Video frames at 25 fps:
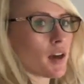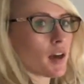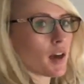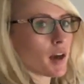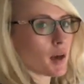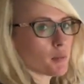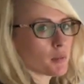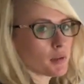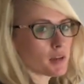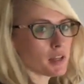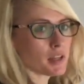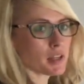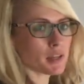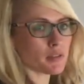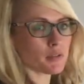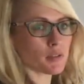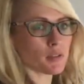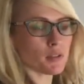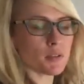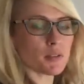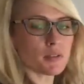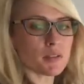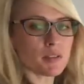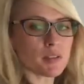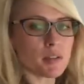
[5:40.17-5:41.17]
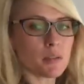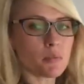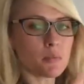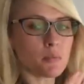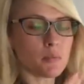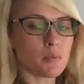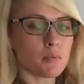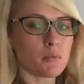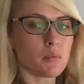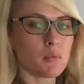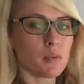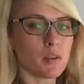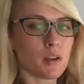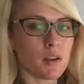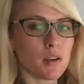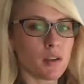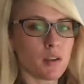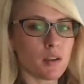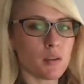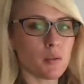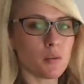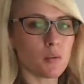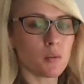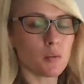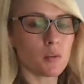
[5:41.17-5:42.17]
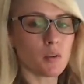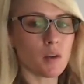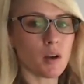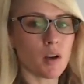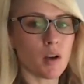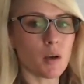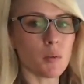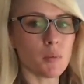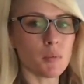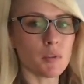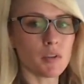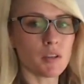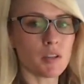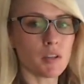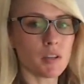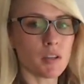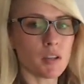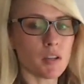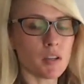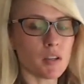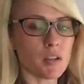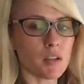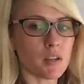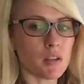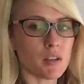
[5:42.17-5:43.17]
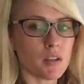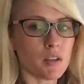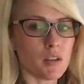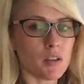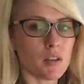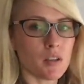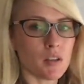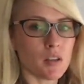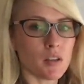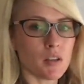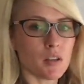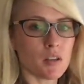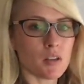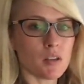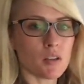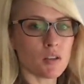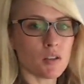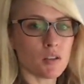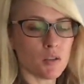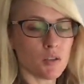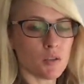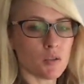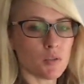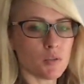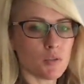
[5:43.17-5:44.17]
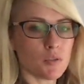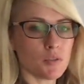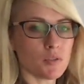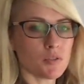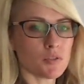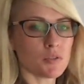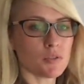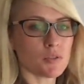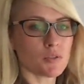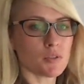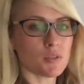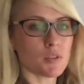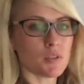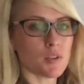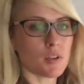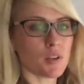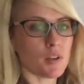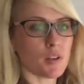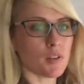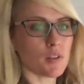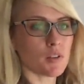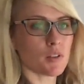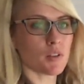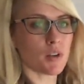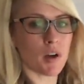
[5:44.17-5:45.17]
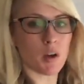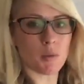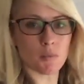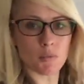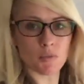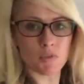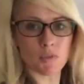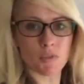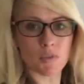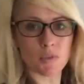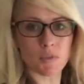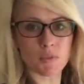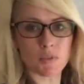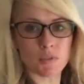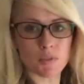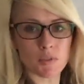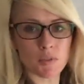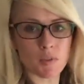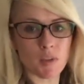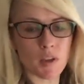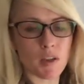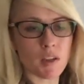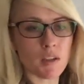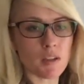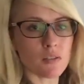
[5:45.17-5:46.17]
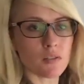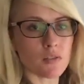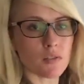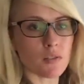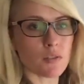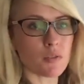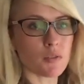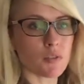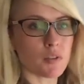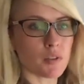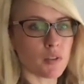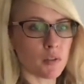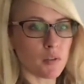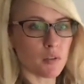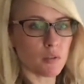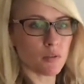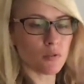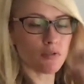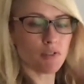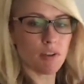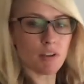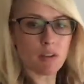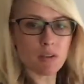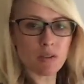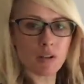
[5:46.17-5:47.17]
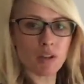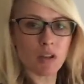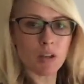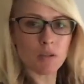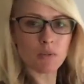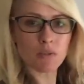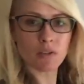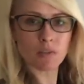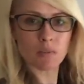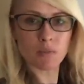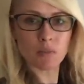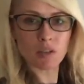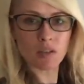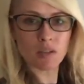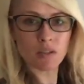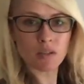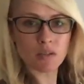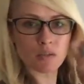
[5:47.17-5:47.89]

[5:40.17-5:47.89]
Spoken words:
I'm going to give you some commonly used homophones, okay? So you can follow along with me.